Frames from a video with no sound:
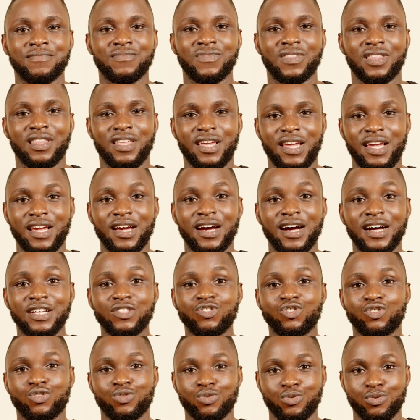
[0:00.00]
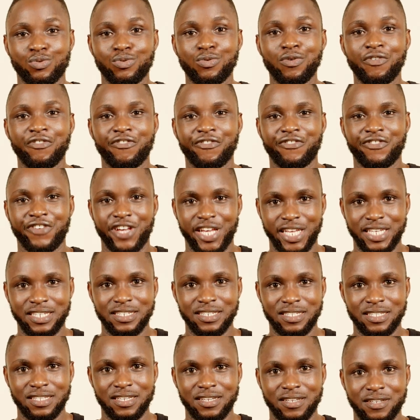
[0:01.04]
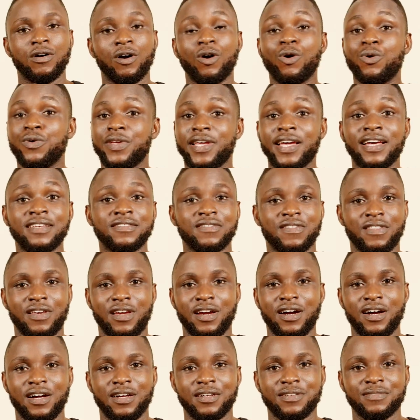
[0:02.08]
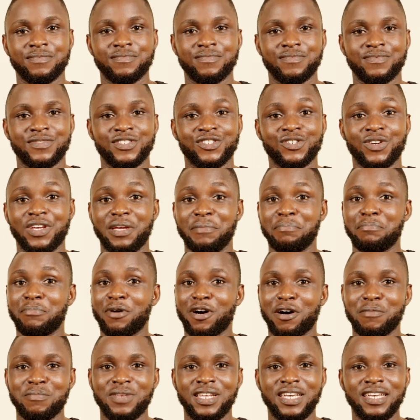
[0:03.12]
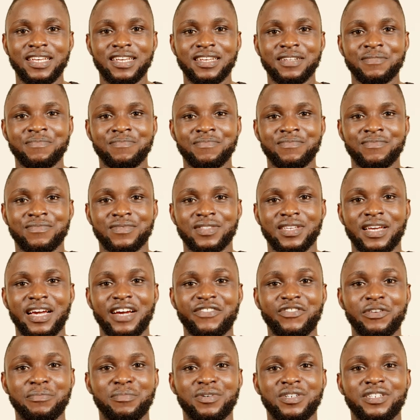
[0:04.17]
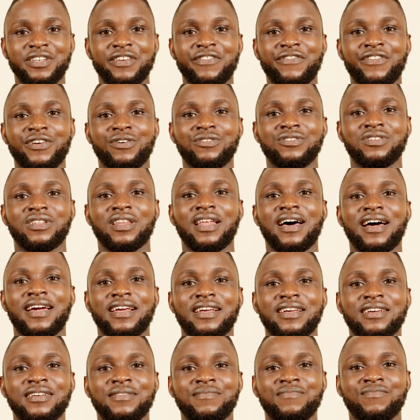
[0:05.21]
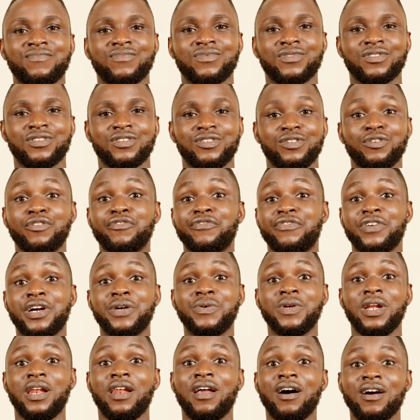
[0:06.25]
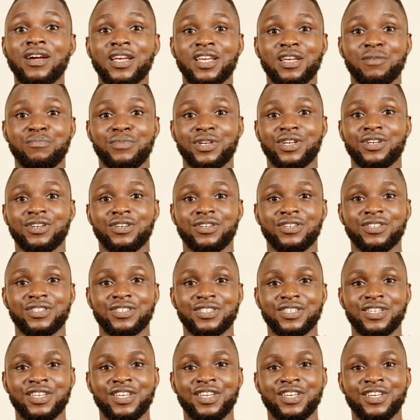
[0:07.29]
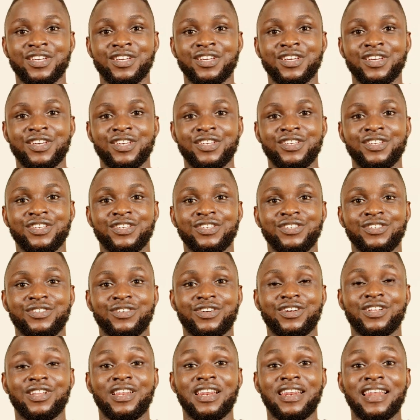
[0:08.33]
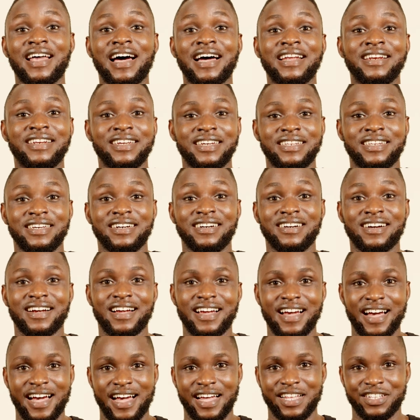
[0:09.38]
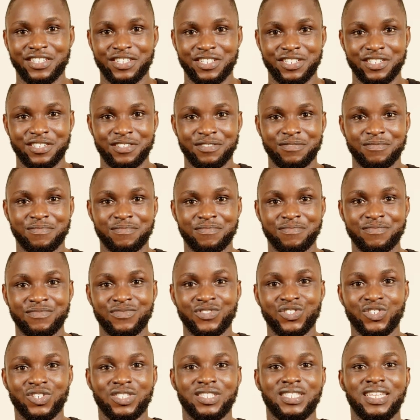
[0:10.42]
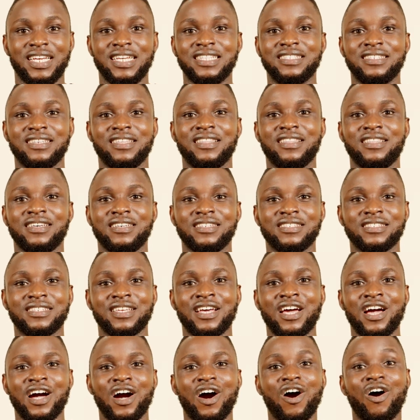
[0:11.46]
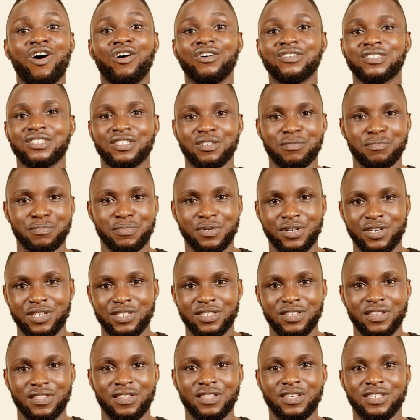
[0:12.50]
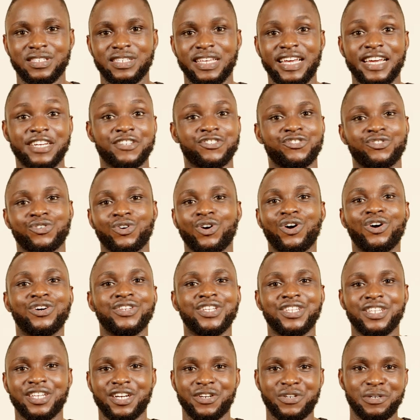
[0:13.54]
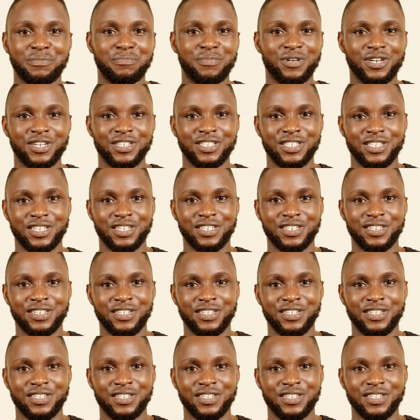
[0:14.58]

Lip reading: they are two-faced. Oh yes, they are. So in public, everybody feels like you're very lucky because you landed a catch. You're dating this awesome person, this extraordinary person,